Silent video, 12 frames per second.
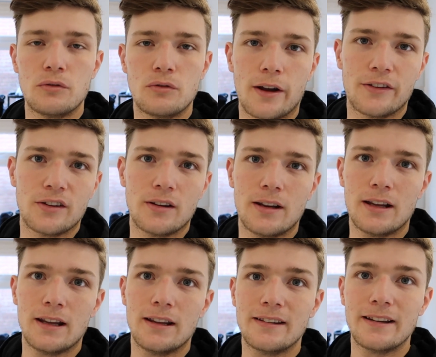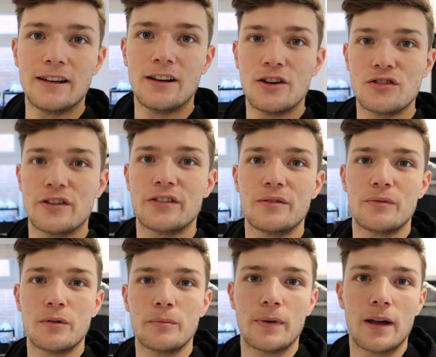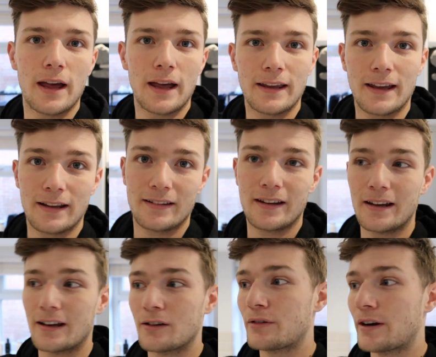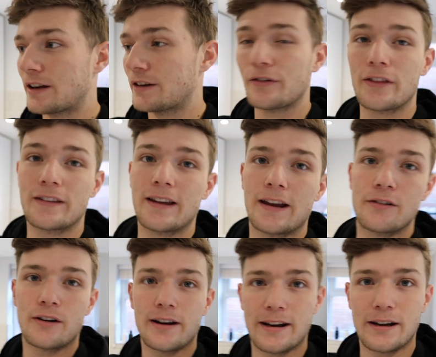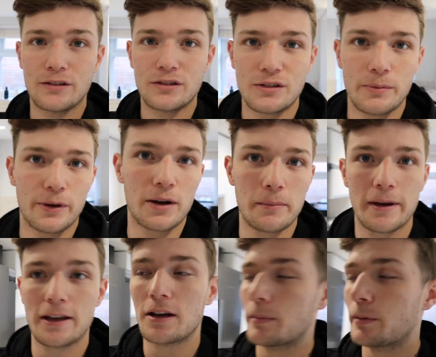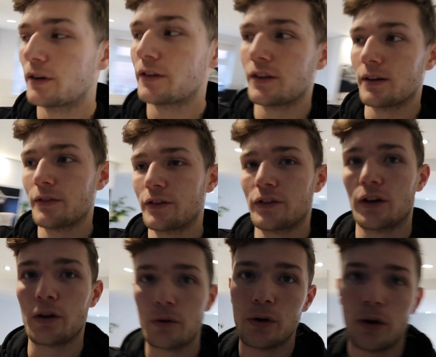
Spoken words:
Right, so Nee is in her dressing room getting ready for the day right now. She's putting her makeup on and stuff, so